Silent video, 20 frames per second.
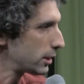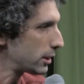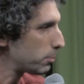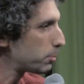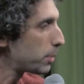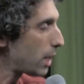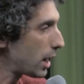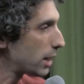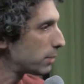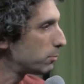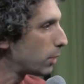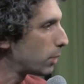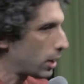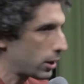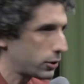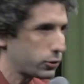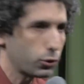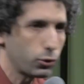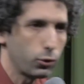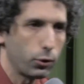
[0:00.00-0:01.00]
in a pine
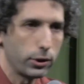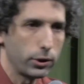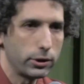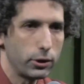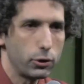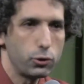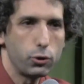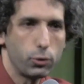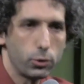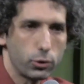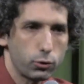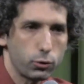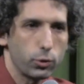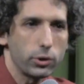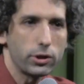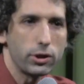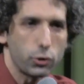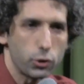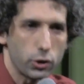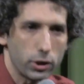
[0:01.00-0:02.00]
box according to Jewish
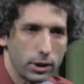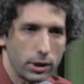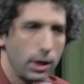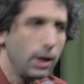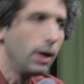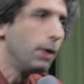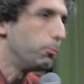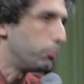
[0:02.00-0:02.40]
tradition.